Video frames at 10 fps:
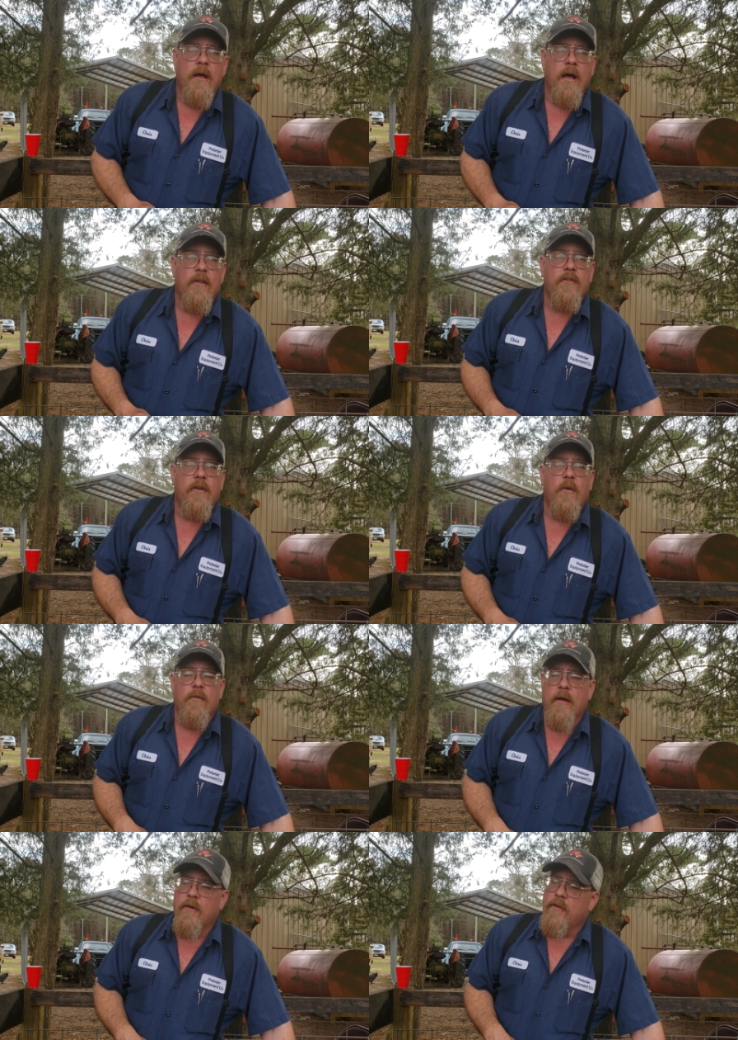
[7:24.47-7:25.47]
I was going
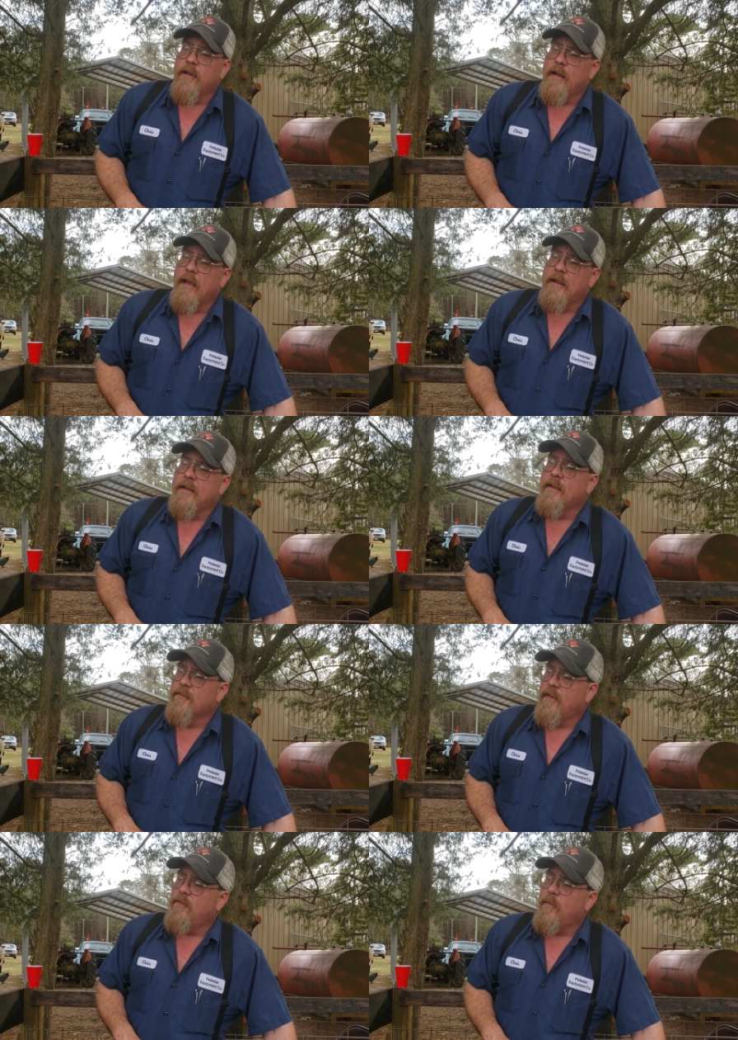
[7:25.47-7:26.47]
around looking
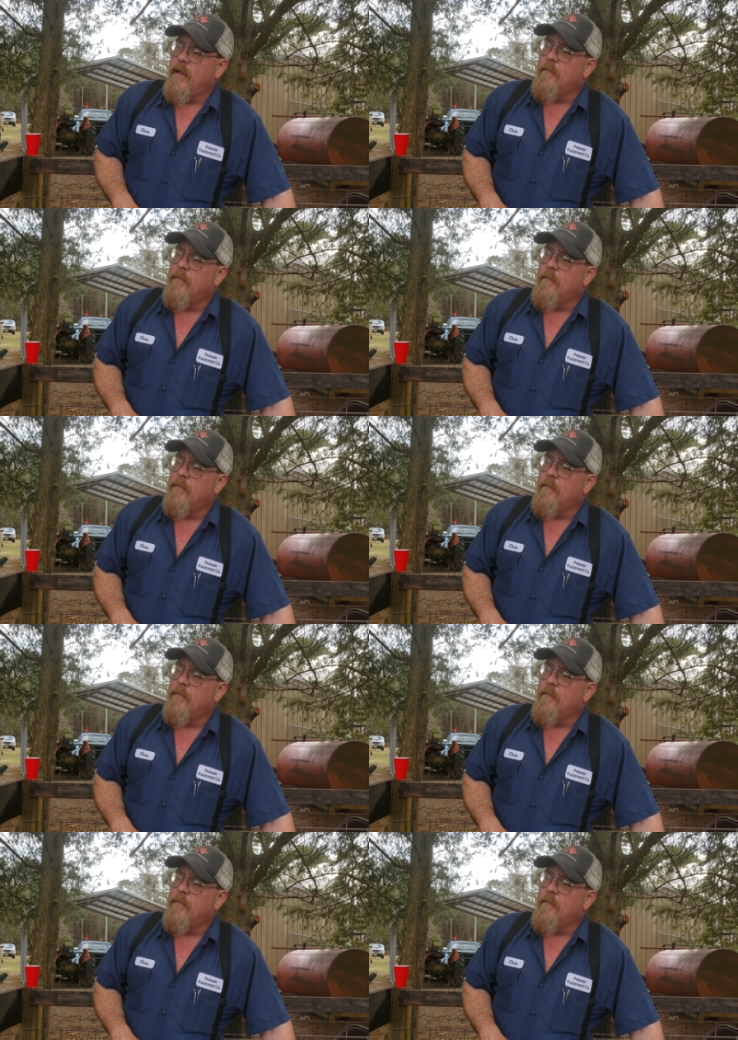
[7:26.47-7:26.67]
ideas. I said, well,